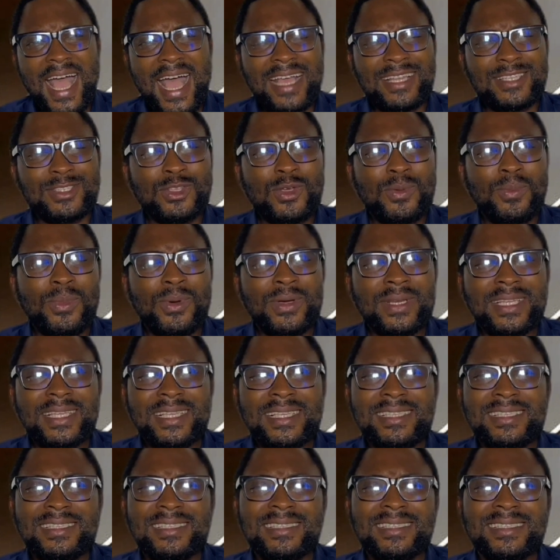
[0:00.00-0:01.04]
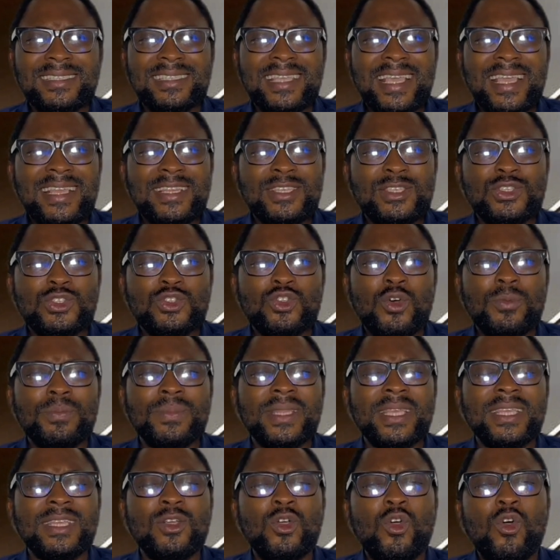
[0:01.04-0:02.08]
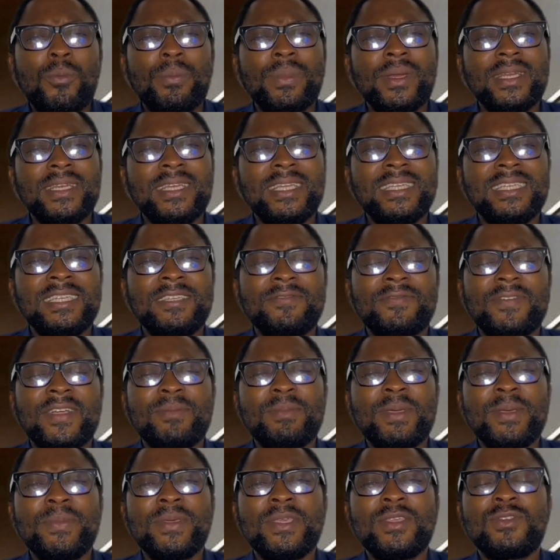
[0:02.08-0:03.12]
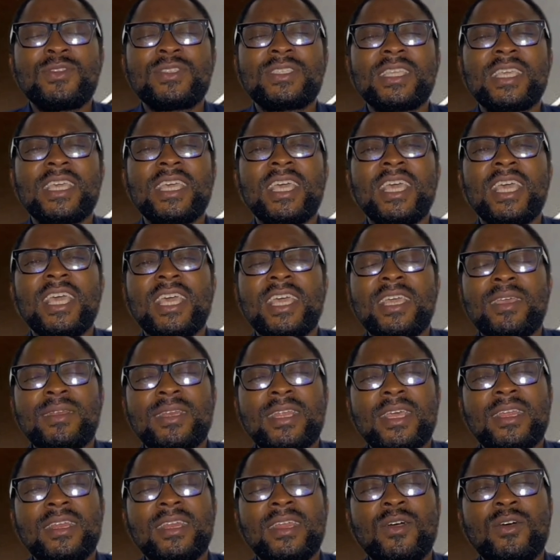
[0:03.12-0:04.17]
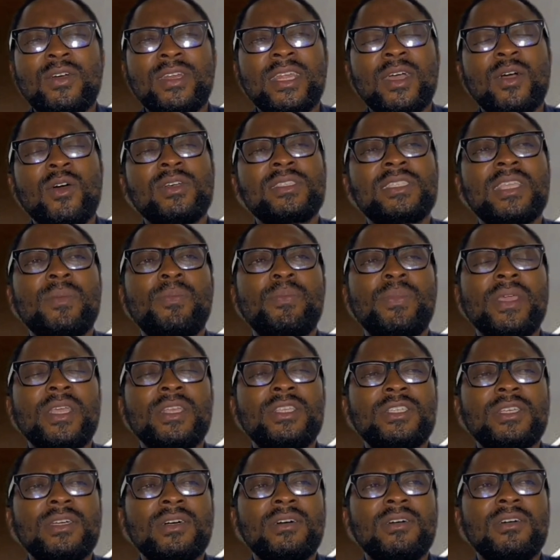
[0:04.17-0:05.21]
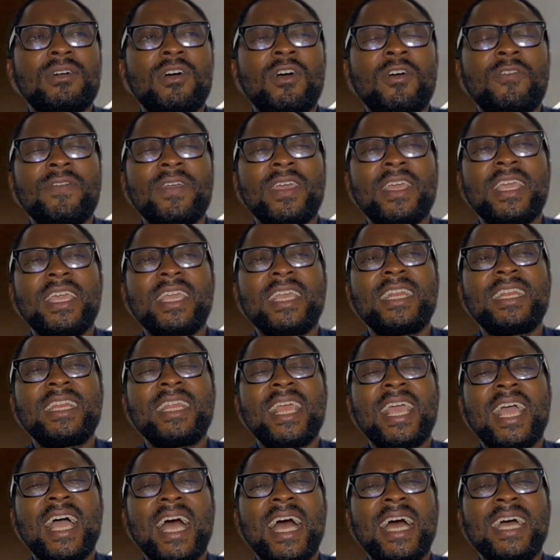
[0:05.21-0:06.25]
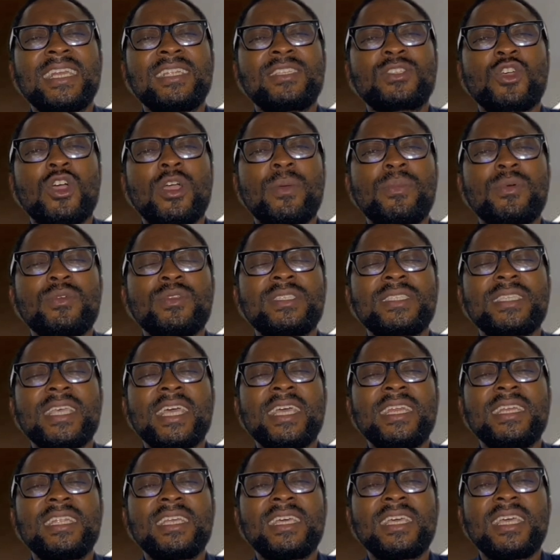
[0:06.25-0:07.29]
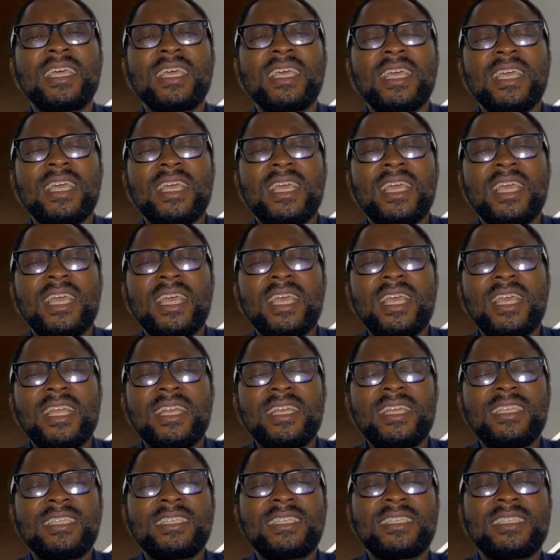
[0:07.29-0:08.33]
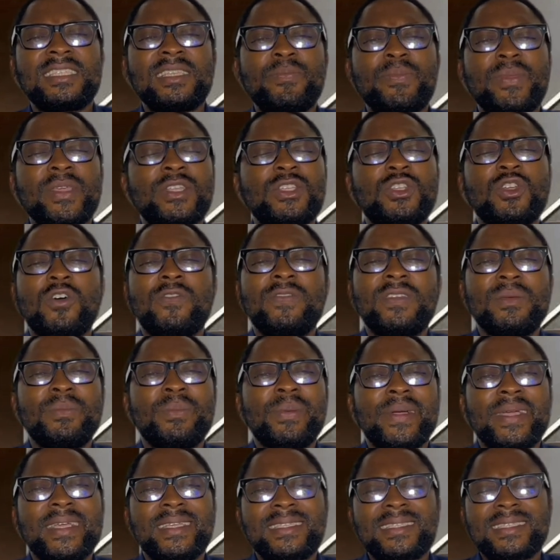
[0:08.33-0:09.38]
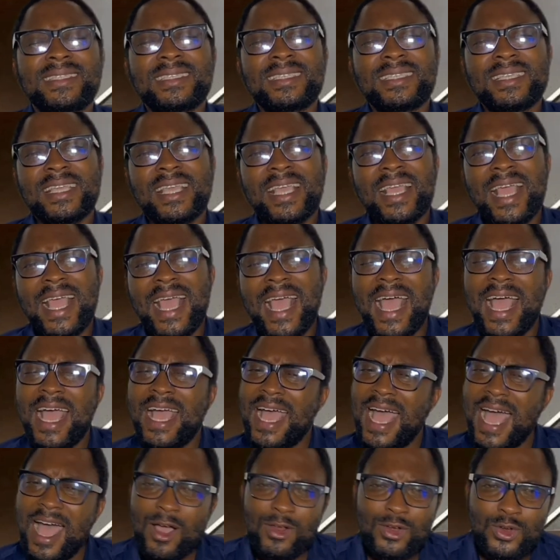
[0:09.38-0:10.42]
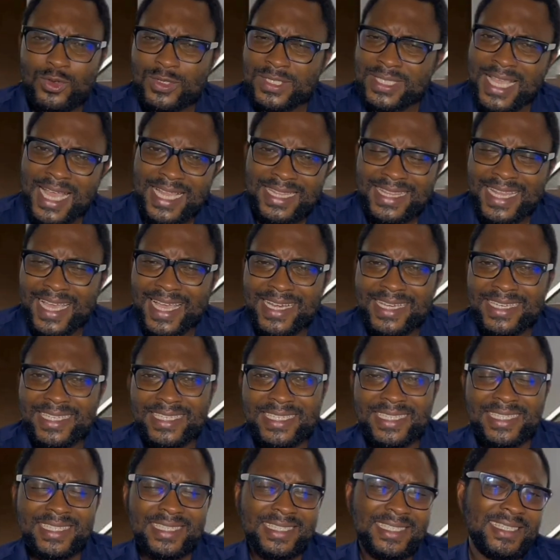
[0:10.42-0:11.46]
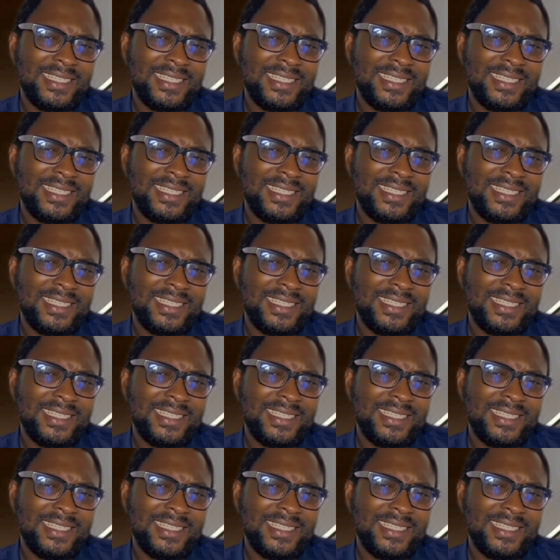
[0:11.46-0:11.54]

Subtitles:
and somebody is saying something completely different. Maybe you say there was a picture of a kidney and some people said this is the picture of the breast. How does that tally?